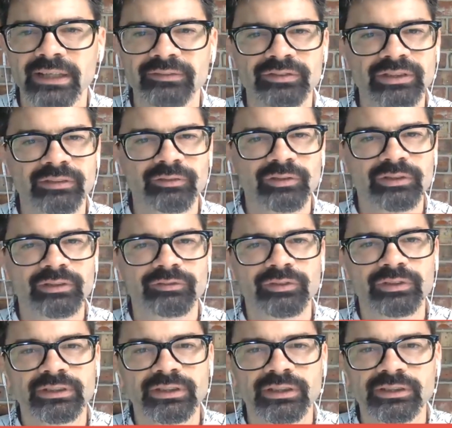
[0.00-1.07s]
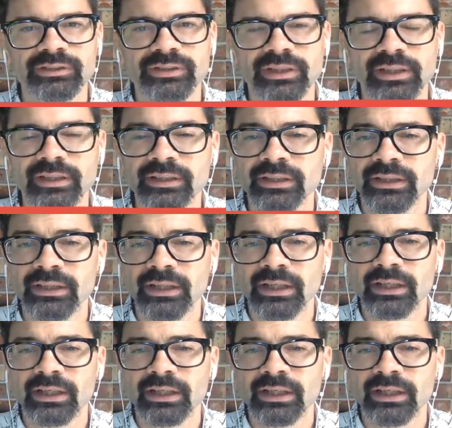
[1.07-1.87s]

I have several different tiers there,